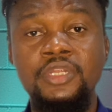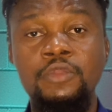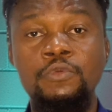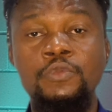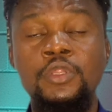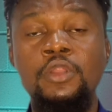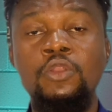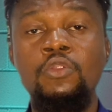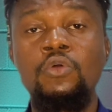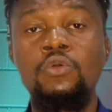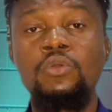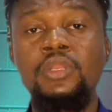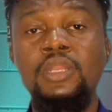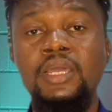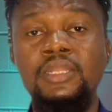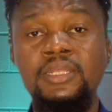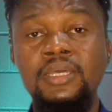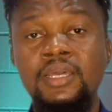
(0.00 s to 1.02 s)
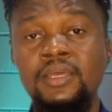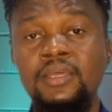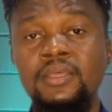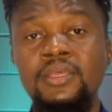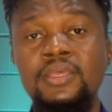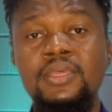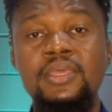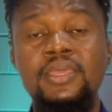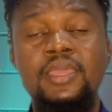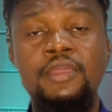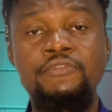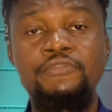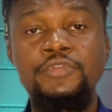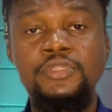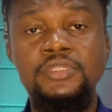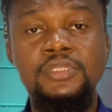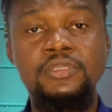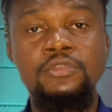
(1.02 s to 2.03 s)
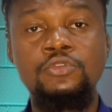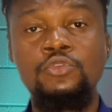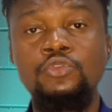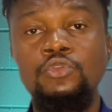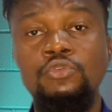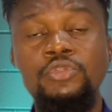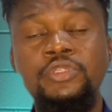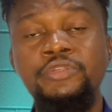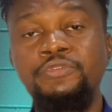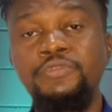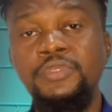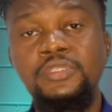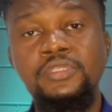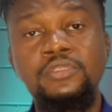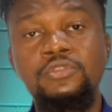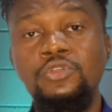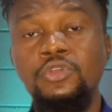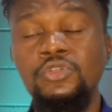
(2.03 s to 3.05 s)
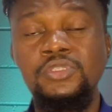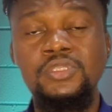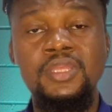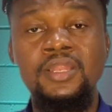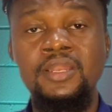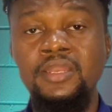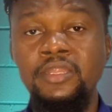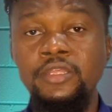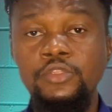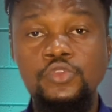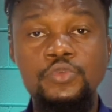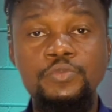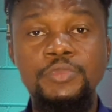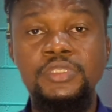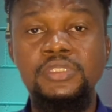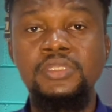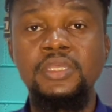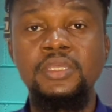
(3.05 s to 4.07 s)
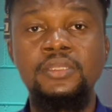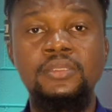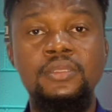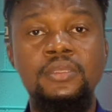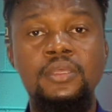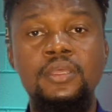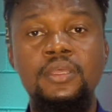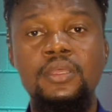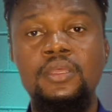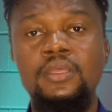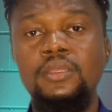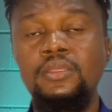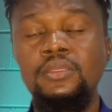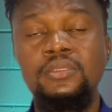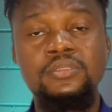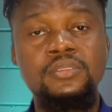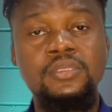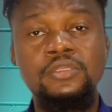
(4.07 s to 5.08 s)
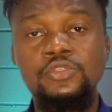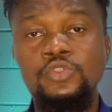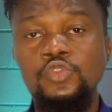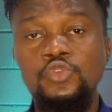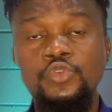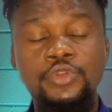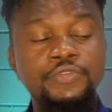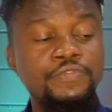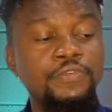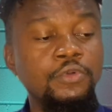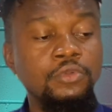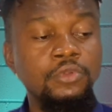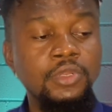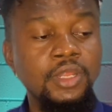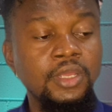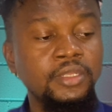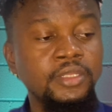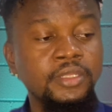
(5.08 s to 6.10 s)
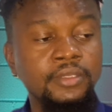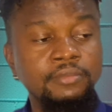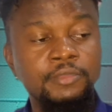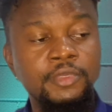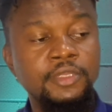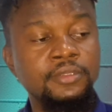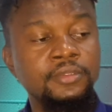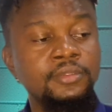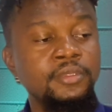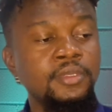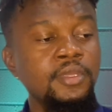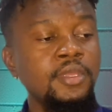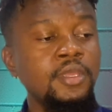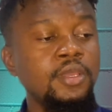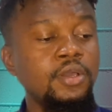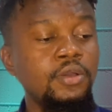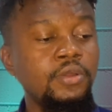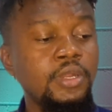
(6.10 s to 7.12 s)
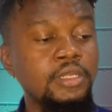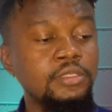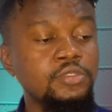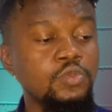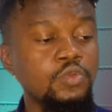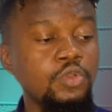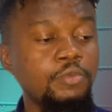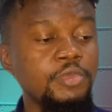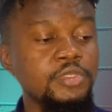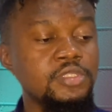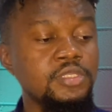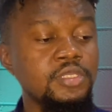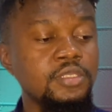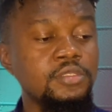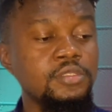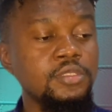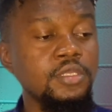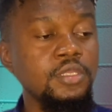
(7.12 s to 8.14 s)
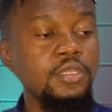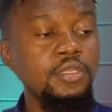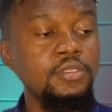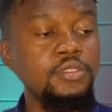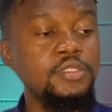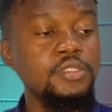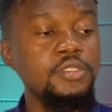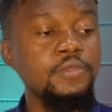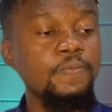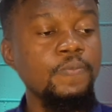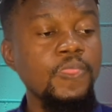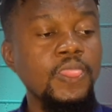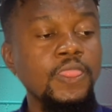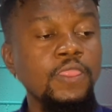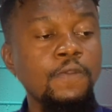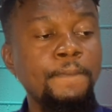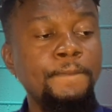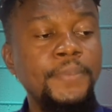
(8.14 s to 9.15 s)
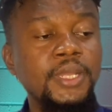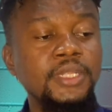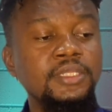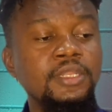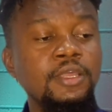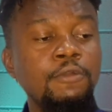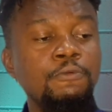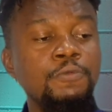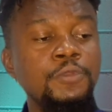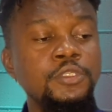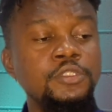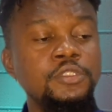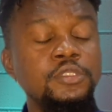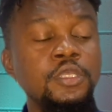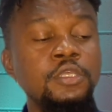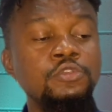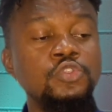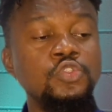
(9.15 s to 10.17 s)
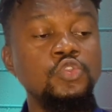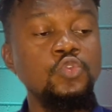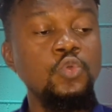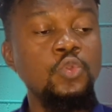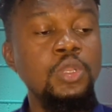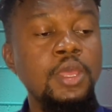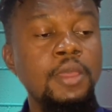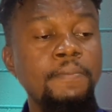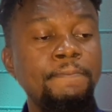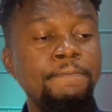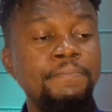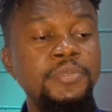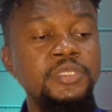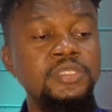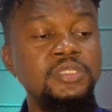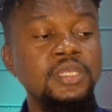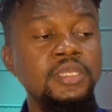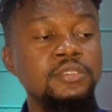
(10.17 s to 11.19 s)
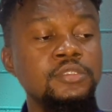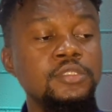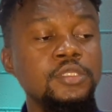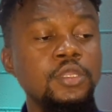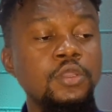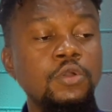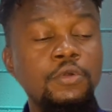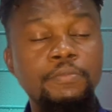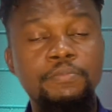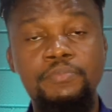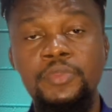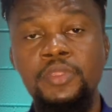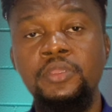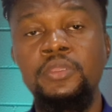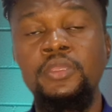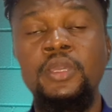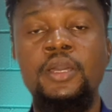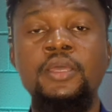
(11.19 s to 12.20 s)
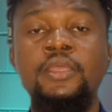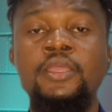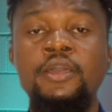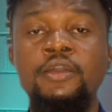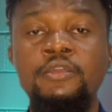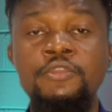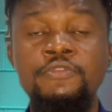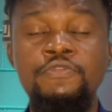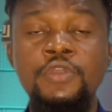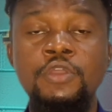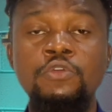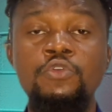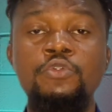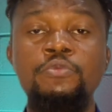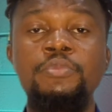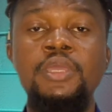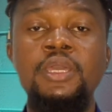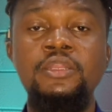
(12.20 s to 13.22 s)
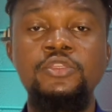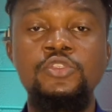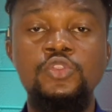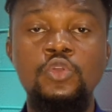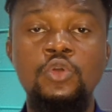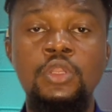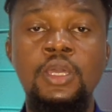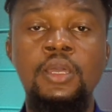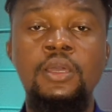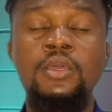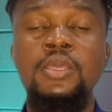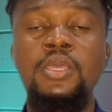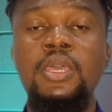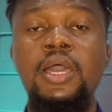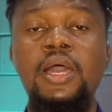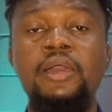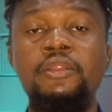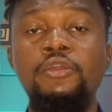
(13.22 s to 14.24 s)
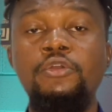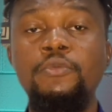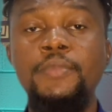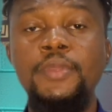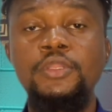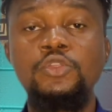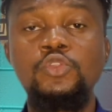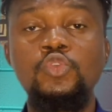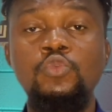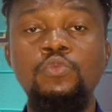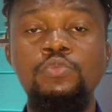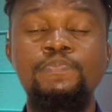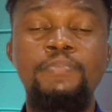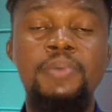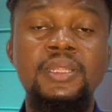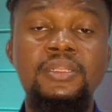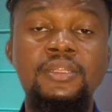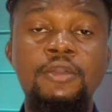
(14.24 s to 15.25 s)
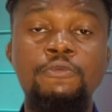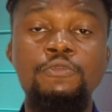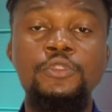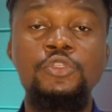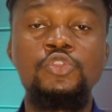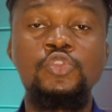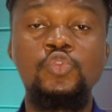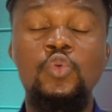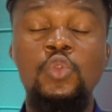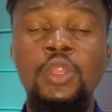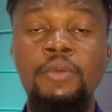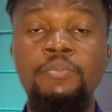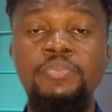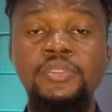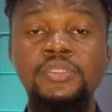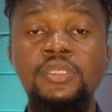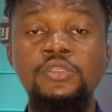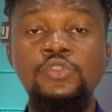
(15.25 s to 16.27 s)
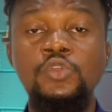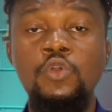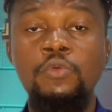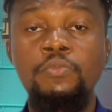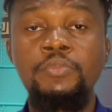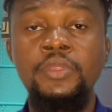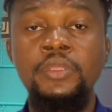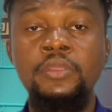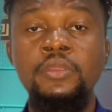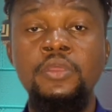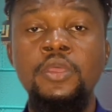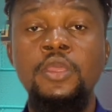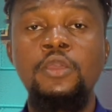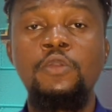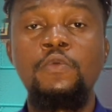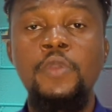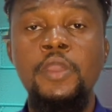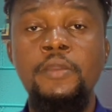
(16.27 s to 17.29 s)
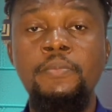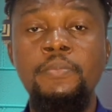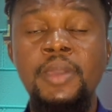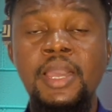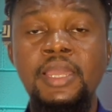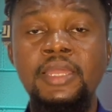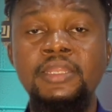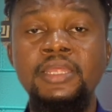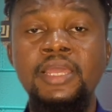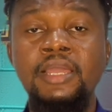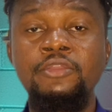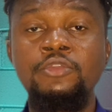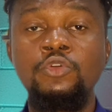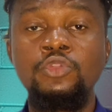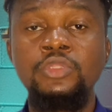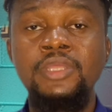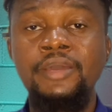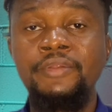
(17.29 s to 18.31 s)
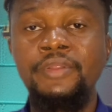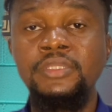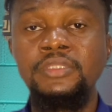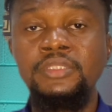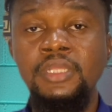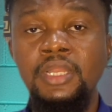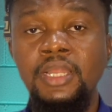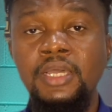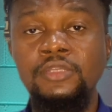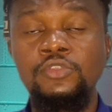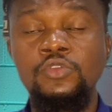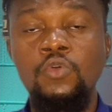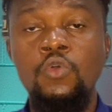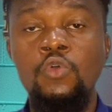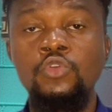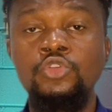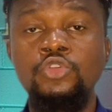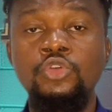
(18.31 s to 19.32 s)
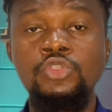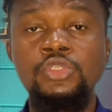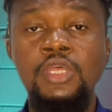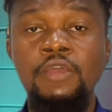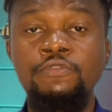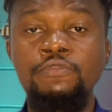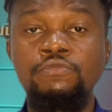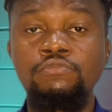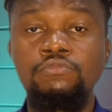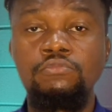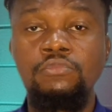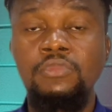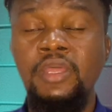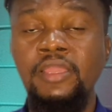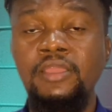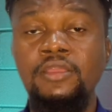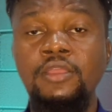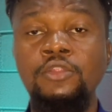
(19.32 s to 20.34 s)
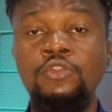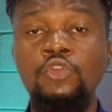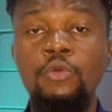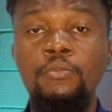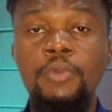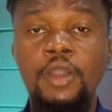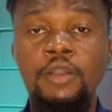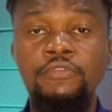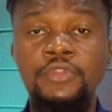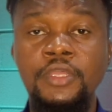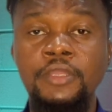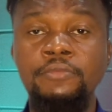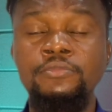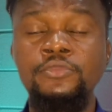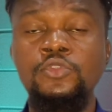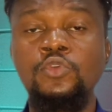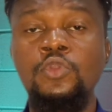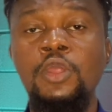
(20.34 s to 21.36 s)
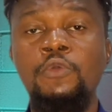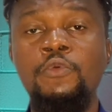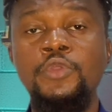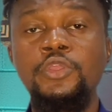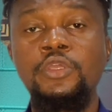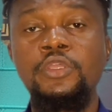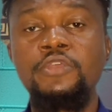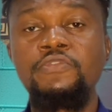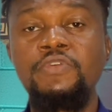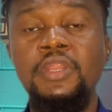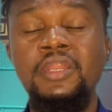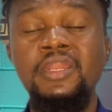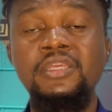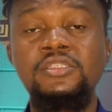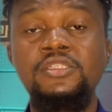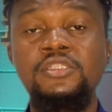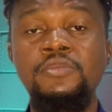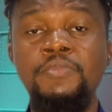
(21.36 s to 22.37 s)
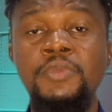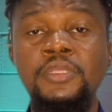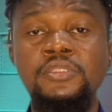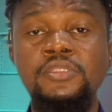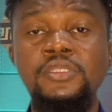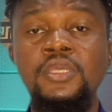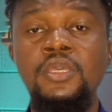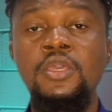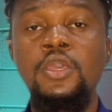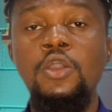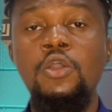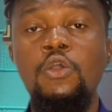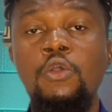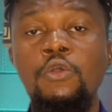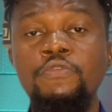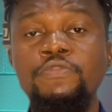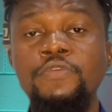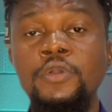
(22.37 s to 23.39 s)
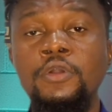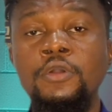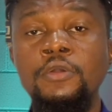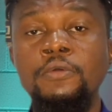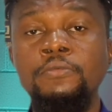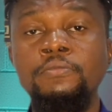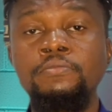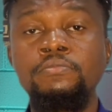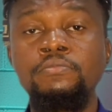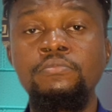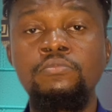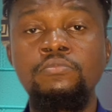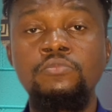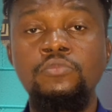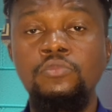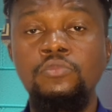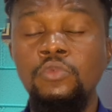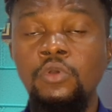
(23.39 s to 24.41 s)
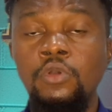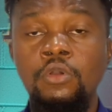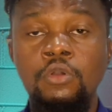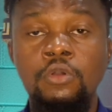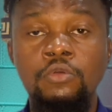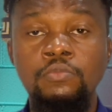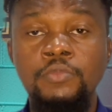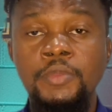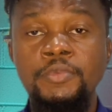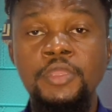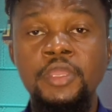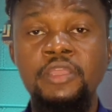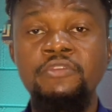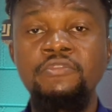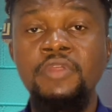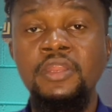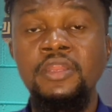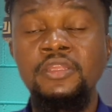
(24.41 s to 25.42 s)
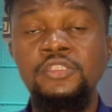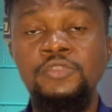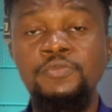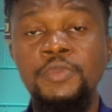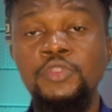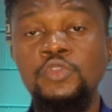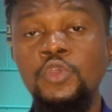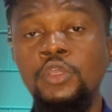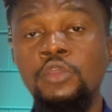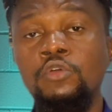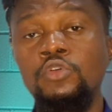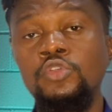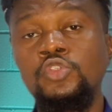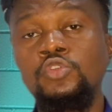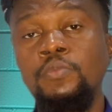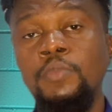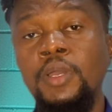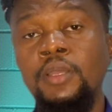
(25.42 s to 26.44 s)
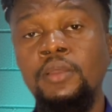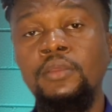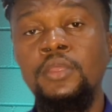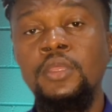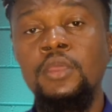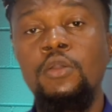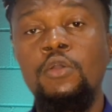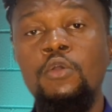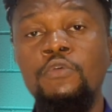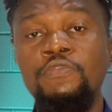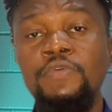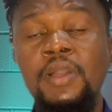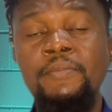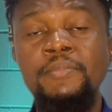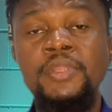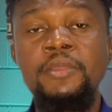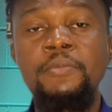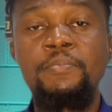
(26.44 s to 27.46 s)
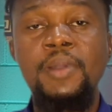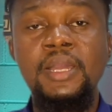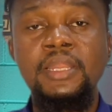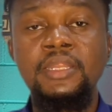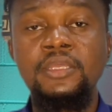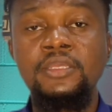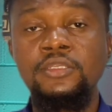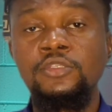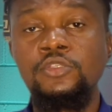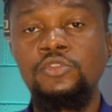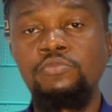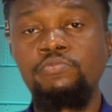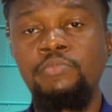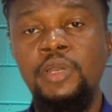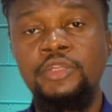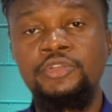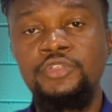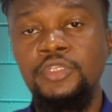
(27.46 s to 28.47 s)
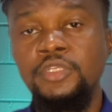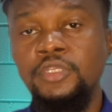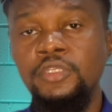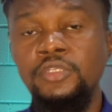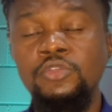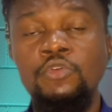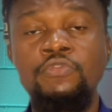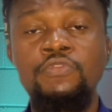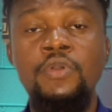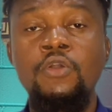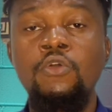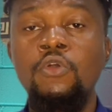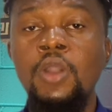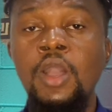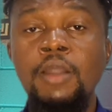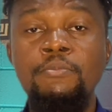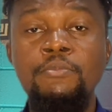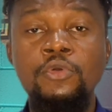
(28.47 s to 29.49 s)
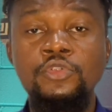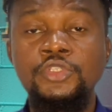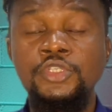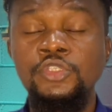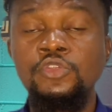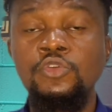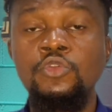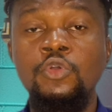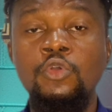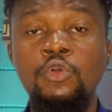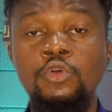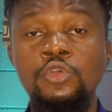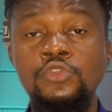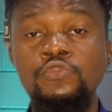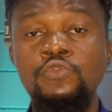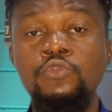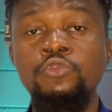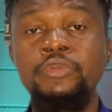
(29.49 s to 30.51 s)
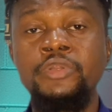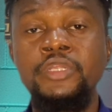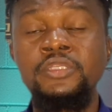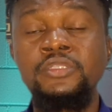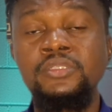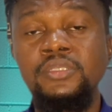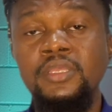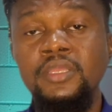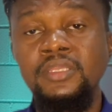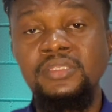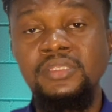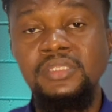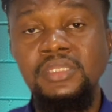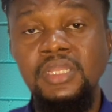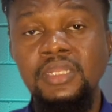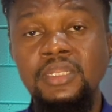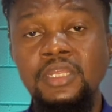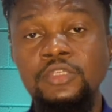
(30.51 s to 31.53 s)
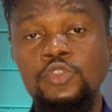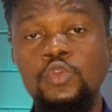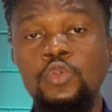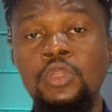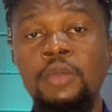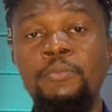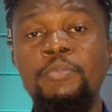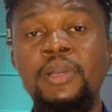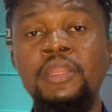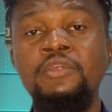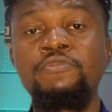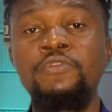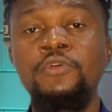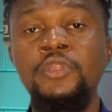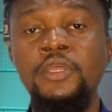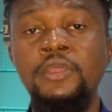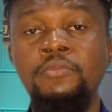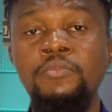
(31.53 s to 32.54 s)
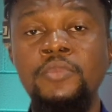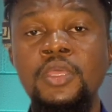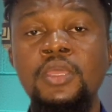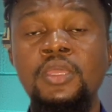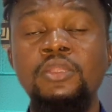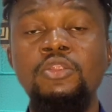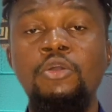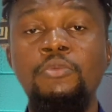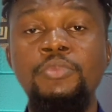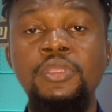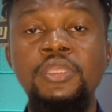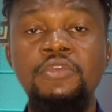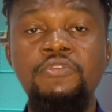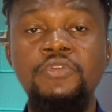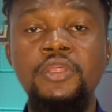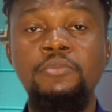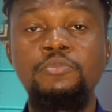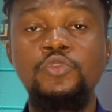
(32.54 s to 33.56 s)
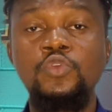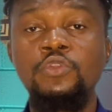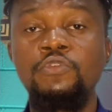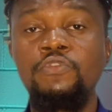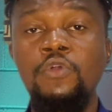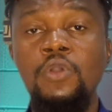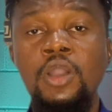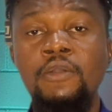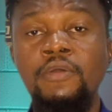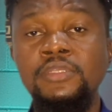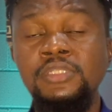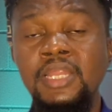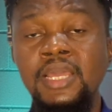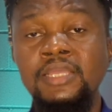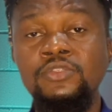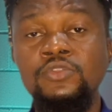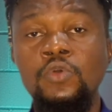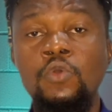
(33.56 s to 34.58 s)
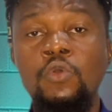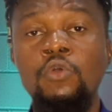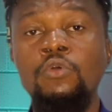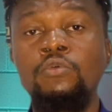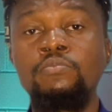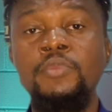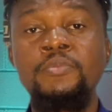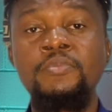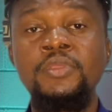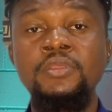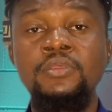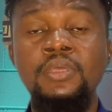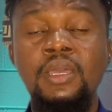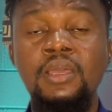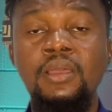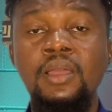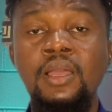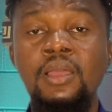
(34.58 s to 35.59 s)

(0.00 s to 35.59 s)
trying. With a long ladder, everything, you know the risk. Just a little mistake is a story for another day, man. All right, so number six is to partner with a solar business company. If you are going to be an installer, I recommend you to partner with a solar business company whereby they are your direct dealers, or just have like a number of them, so that when you're given an estimate of or maybe you're given an estimate to a customer of how many panels, batteries, of or how much it's going to cost to raise a standard solar panel for them, they'll be giving them 24 hours light, or maybe